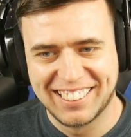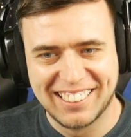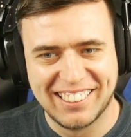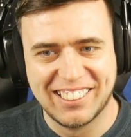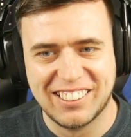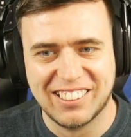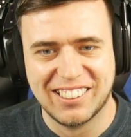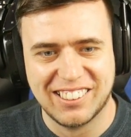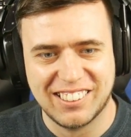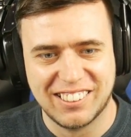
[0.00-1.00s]

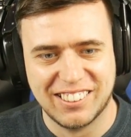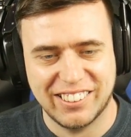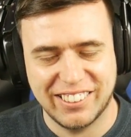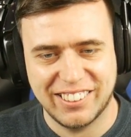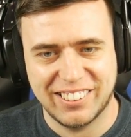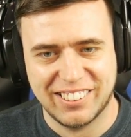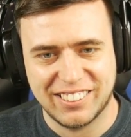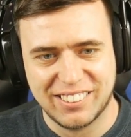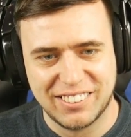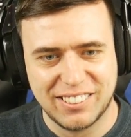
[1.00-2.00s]
No one is speaking in this clip.